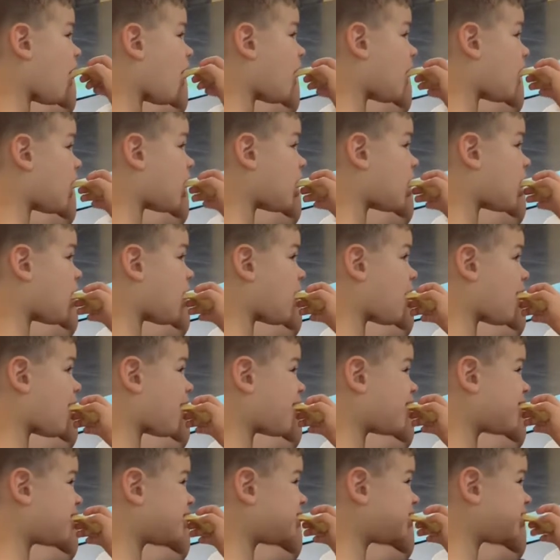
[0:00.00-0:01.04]
our morning
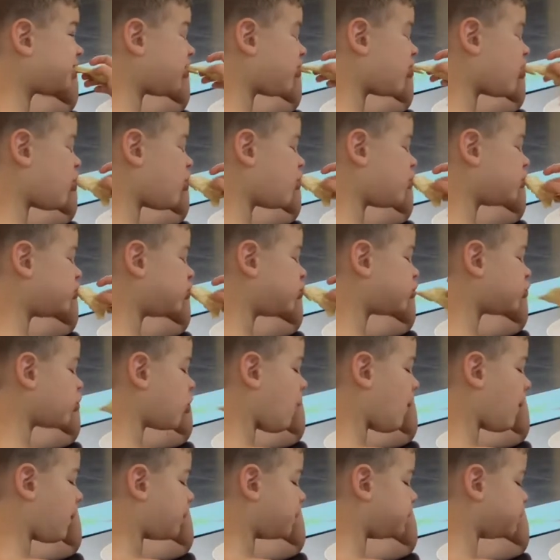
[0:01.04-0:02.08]
time, but
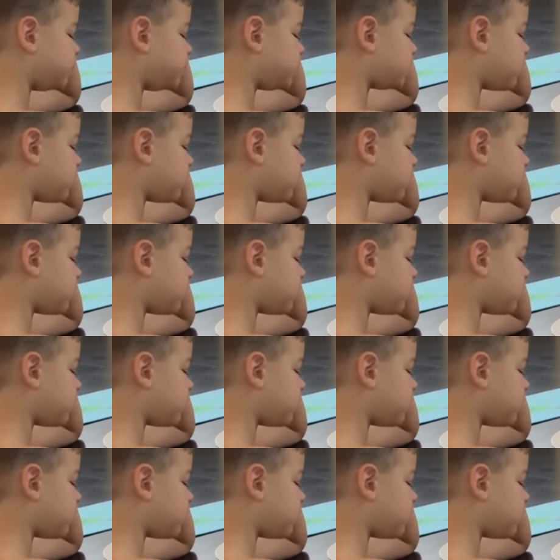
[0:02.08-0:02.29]
it's not